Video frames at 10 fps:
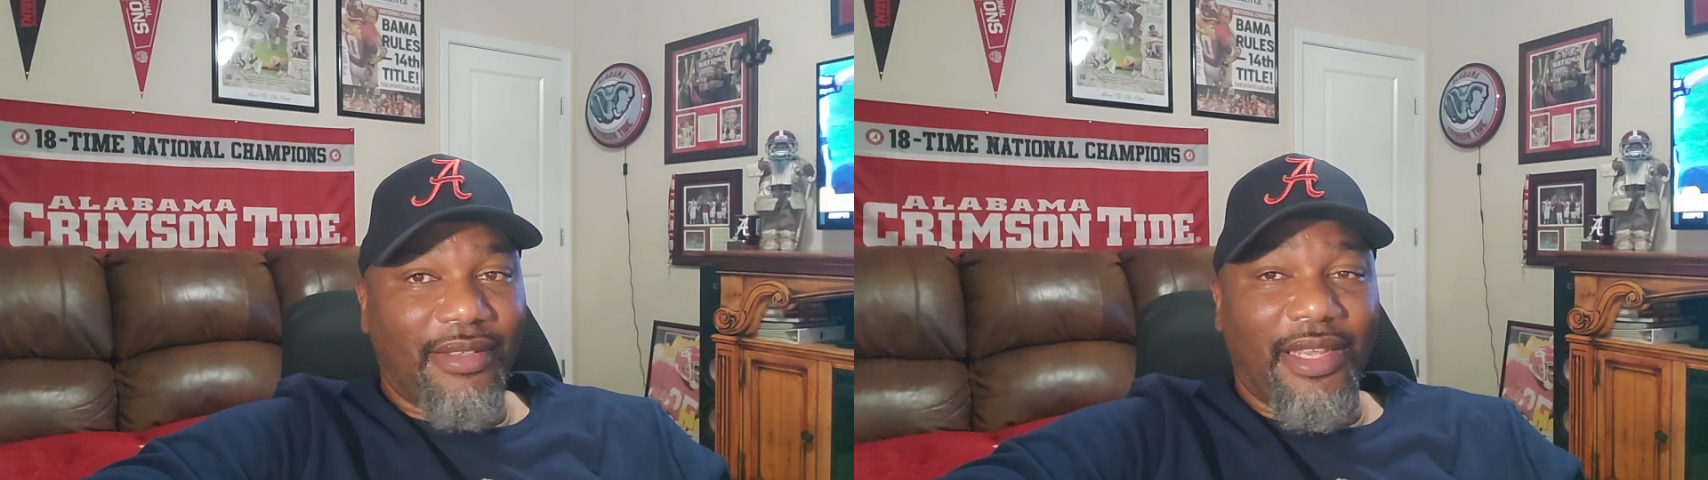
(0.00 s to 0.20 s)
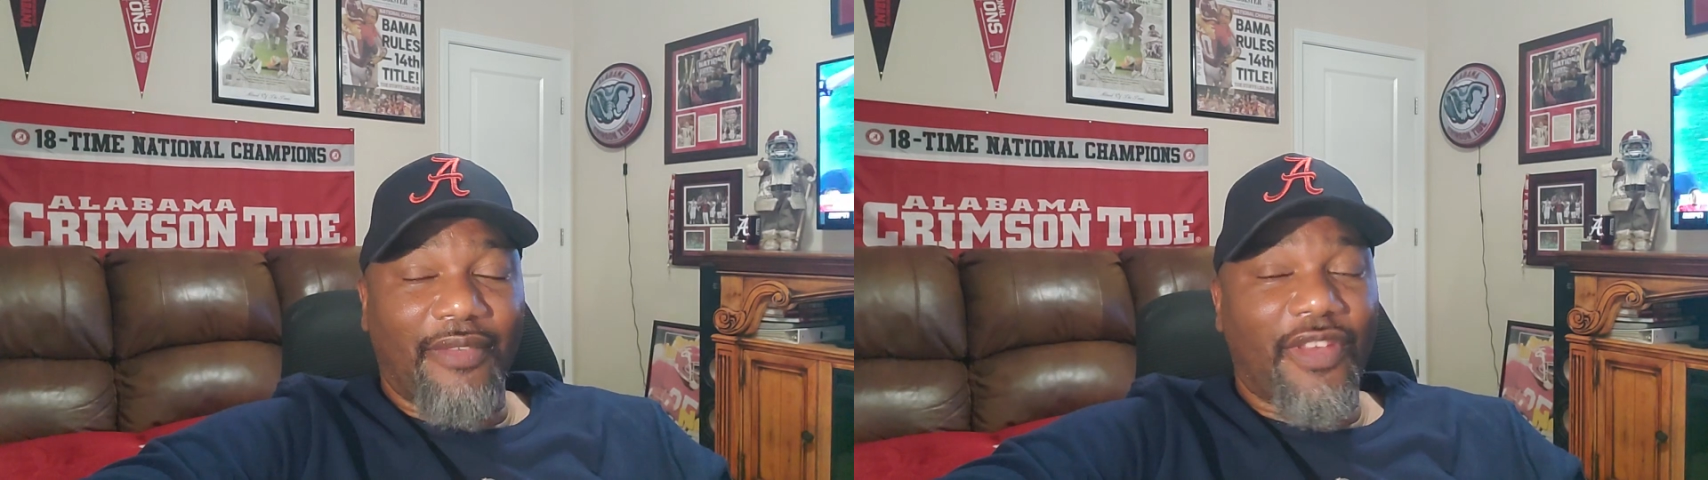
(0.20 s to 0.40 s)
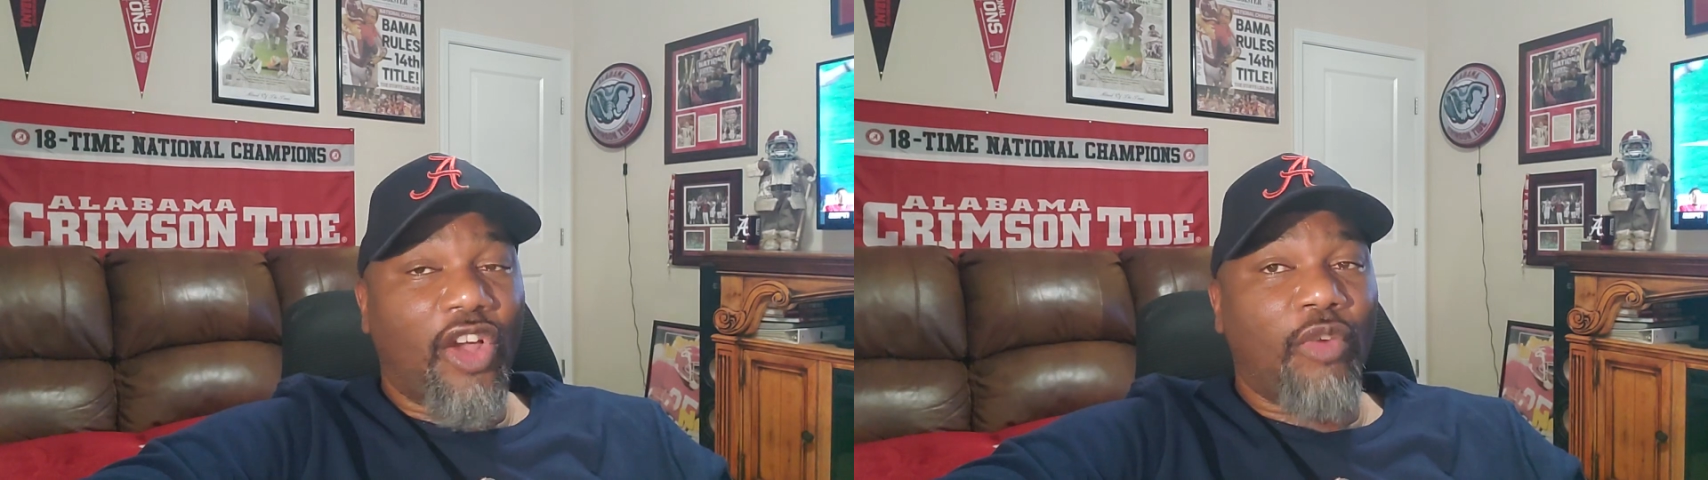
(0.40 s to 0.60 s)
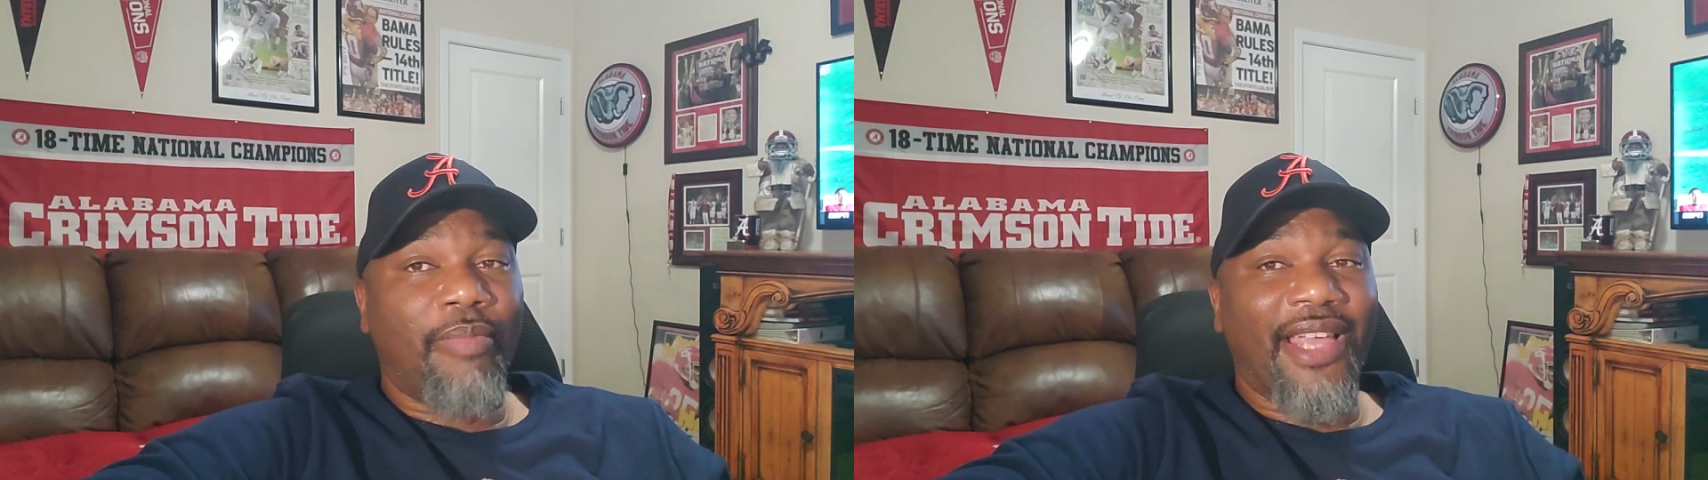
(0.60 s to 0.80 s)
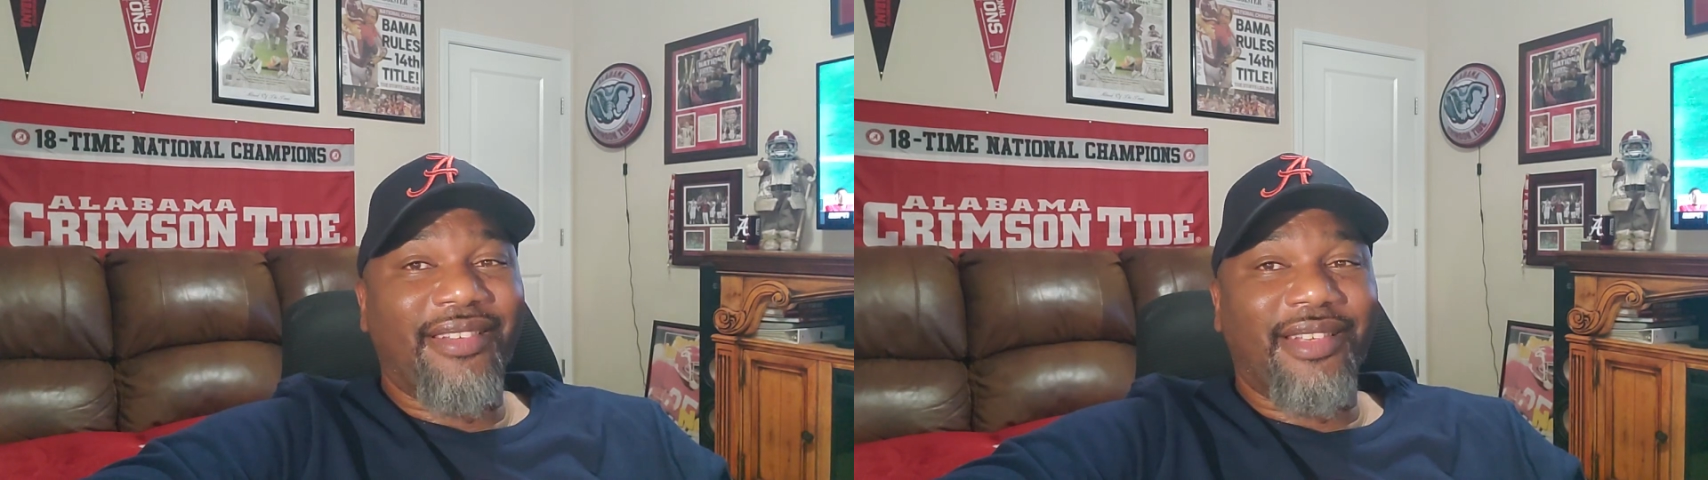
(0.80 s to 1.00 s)
Now, if y'all
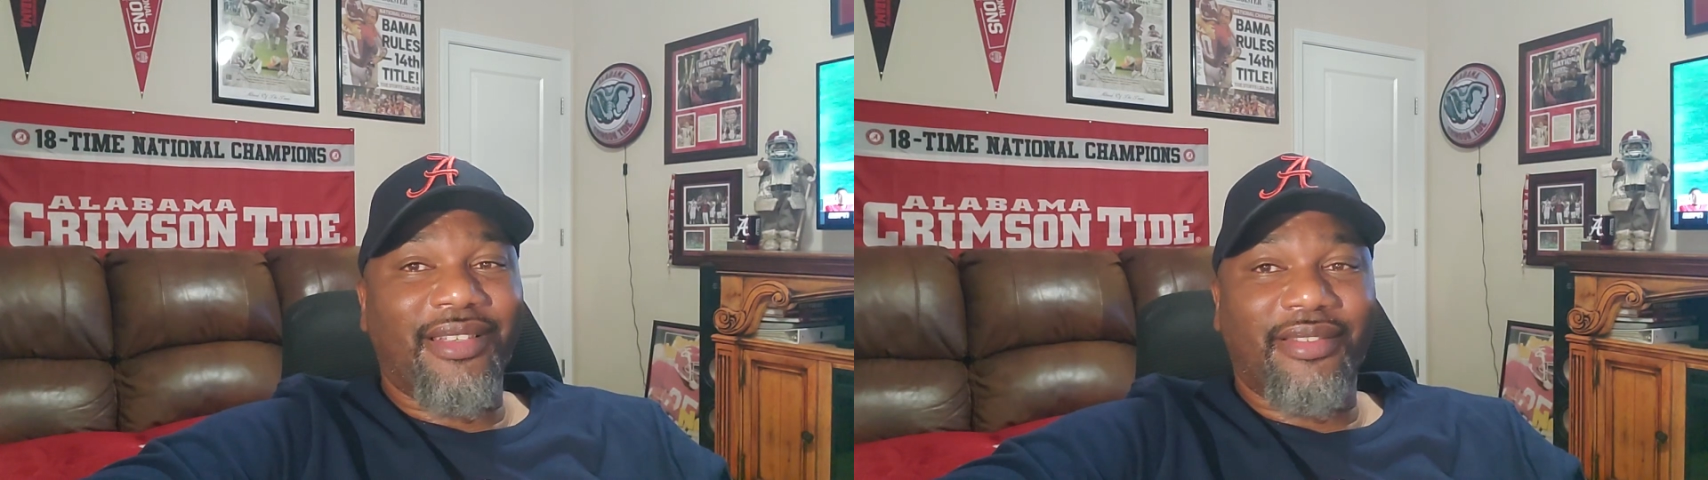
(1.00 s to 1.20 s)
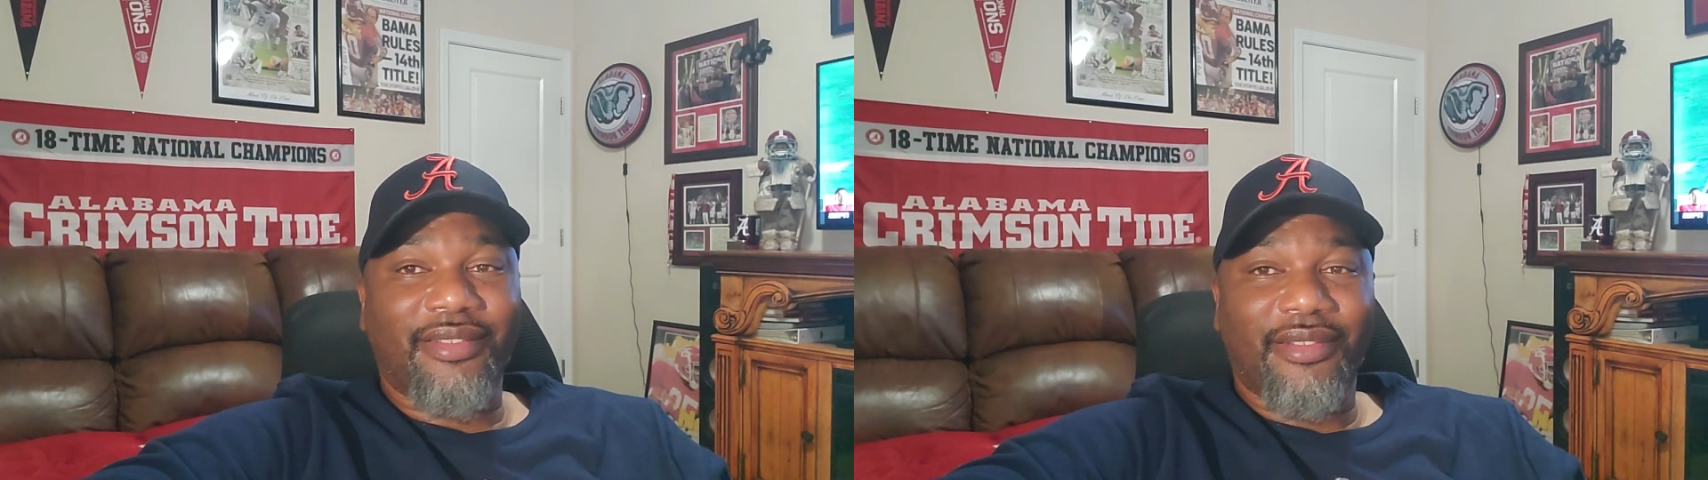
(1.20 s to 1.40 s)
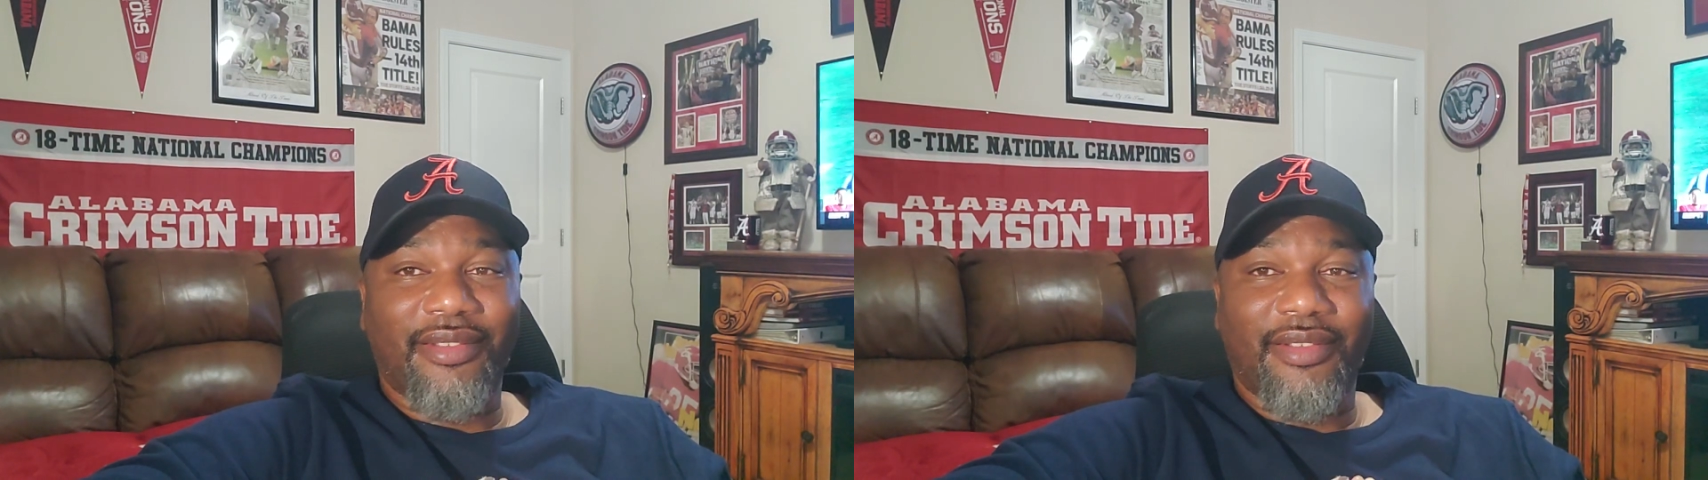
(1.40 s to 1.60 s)
bite this